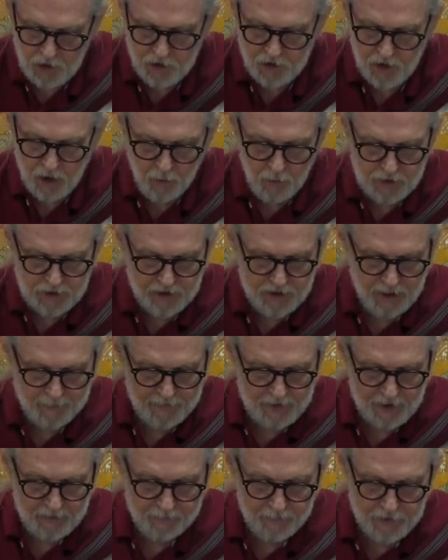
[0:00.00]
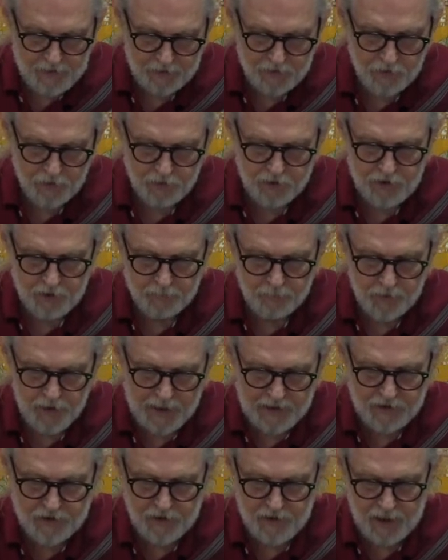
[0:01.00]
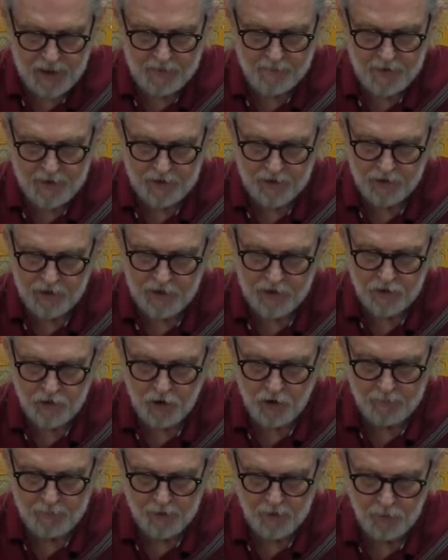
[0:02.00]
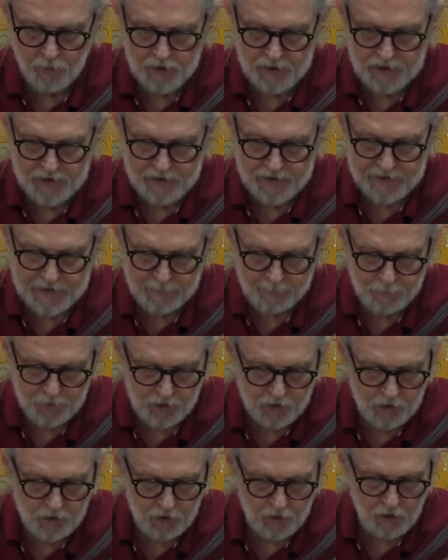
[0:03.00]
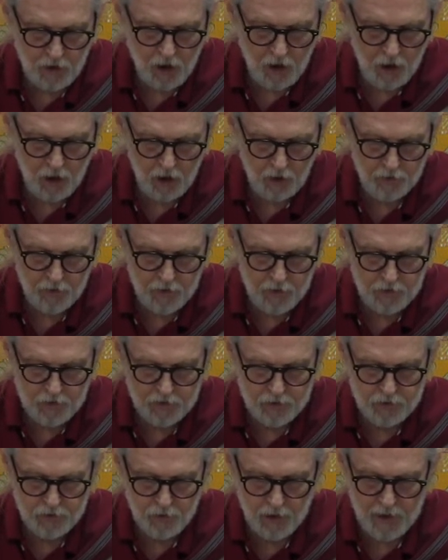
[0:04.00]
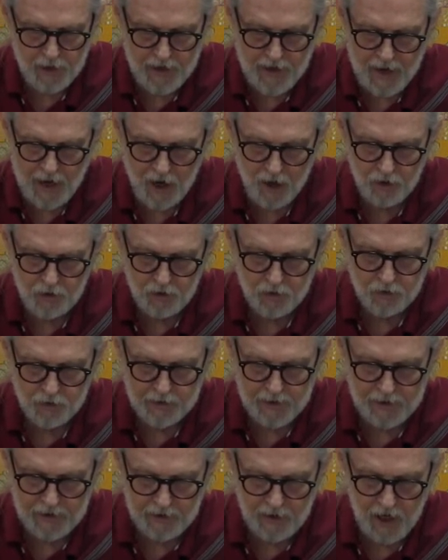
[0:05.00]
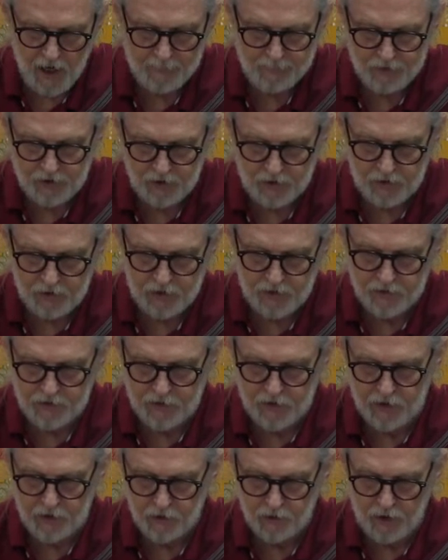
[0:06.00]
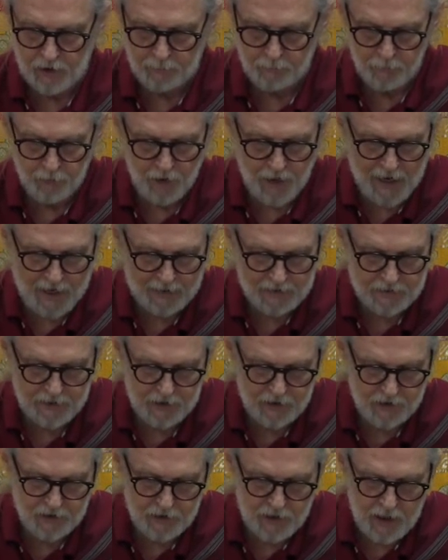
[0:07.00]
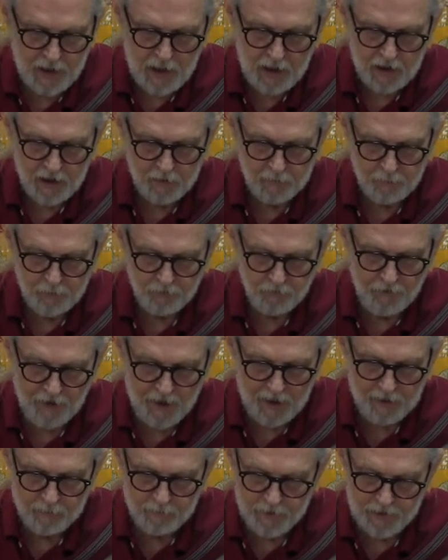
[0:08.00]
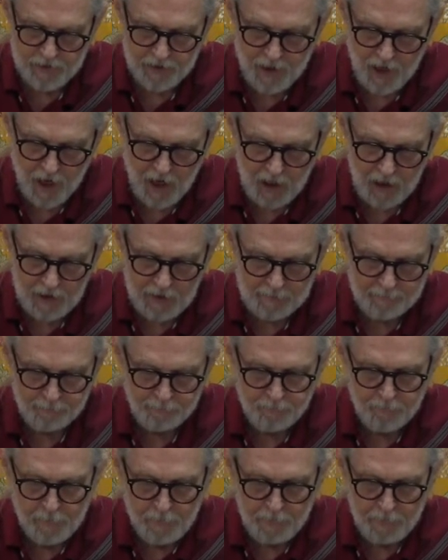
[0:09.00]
So we summon them to suppress them into the Dharma receptacle, all those who are now creating obstacles in the correct practice, the profound mandala